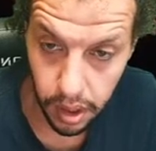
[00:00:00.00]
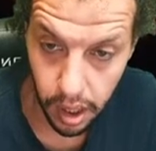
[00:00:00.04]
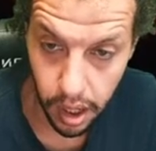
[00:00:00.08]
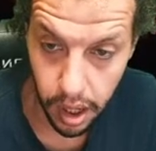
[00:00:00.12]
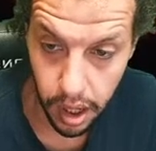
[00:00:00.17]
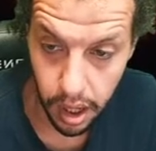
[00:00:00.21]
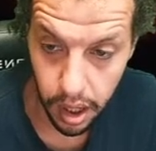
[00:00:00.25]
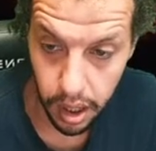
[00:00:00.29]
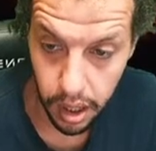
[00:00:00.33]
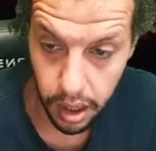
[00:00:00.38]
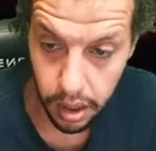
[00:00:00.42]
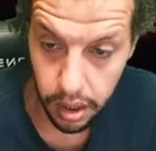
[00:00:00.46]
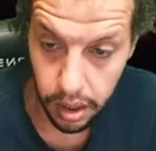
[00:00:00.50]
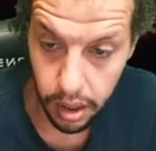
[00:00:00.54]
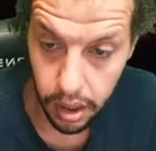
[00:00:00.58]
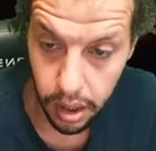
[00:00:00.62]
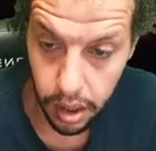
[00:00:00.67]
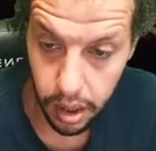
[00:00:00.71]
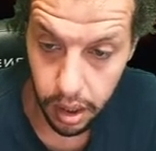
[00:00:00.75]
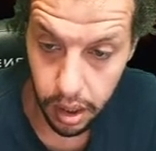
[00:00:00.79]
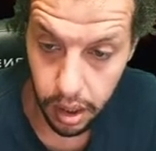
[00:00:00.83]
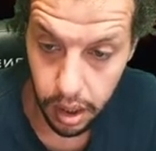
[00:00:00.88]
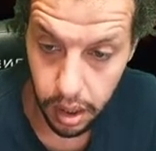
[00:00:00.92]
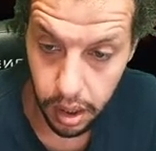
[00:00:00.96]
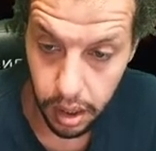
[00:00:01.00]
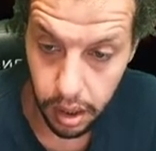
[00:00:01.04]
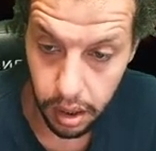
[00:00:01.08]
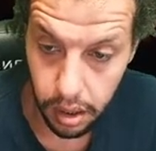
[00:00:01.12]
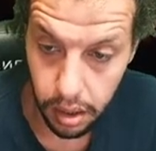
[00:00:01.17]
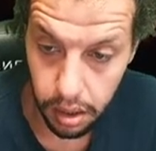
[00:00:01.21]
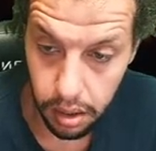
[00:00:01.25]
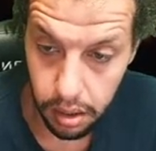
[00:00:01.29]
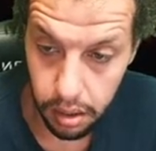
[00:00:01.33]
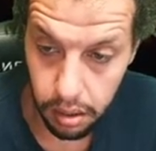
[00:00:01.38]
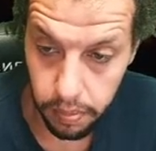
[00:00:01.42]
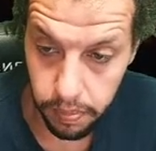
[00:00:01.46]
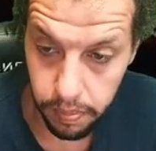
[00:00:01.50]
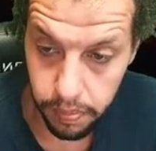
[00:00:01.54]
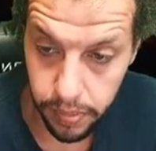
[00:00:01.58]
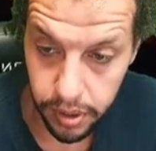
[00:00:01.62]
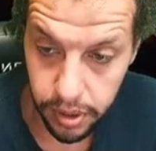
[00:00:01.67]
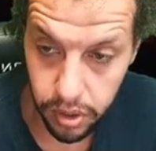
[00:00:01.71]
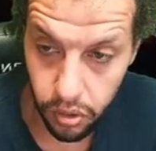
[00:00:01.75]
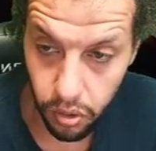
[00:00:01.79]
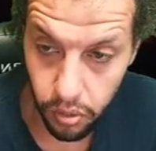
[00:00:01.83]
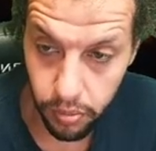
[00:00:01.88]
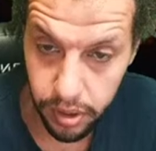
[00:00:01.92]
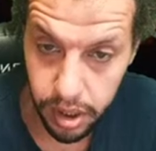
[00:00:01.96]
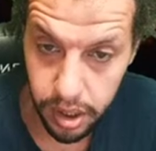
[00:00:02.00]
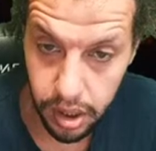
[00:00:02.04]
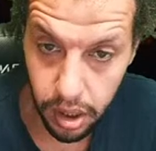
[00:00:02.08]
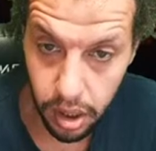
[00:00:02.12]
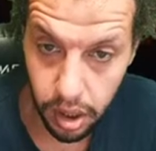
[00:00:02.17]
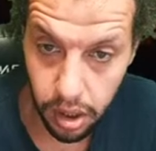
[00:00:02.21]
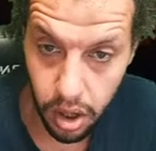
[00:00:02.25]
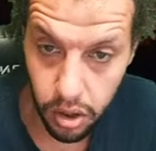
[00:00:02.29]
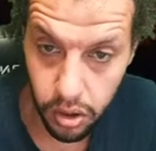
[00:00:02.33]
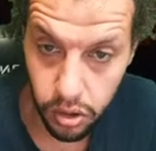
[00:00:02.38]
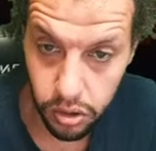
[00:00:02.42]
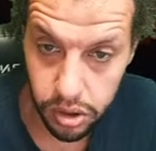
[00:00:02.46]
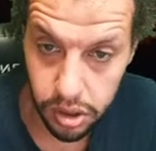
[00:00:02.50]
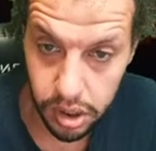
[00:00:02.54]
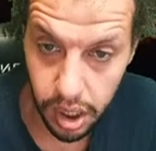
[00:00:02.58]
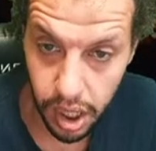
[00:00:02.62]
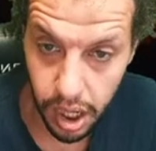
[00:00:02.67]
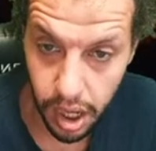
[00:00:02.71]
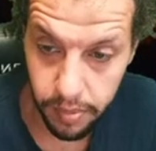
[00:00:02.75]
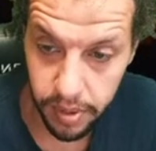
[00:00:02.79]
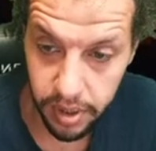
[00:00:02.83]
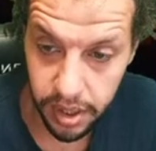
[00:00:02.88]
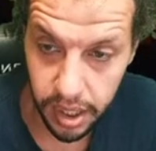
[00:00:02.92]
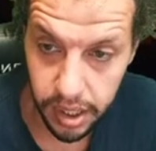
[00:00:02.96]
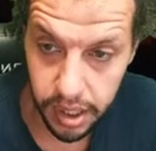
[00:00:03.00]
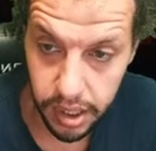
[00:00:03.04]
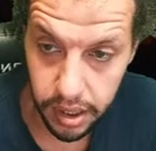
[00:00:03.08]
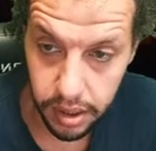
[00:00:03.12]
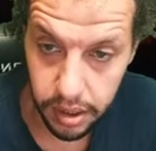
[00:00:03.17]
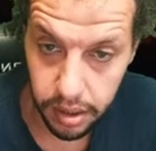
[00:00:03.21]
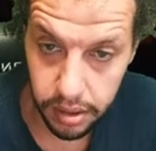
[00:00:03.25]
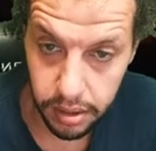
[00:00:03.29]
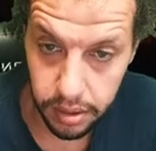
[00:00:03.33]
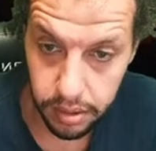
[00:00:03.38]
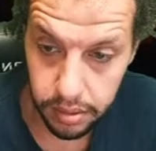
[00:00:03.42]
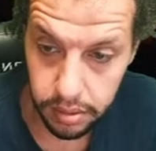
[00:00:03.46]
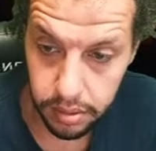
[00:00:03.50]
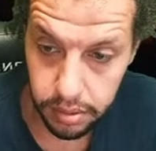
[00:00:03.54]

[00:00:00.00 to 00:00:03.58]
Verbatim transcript: Yeah. But normally, like, it costs an arm and a leg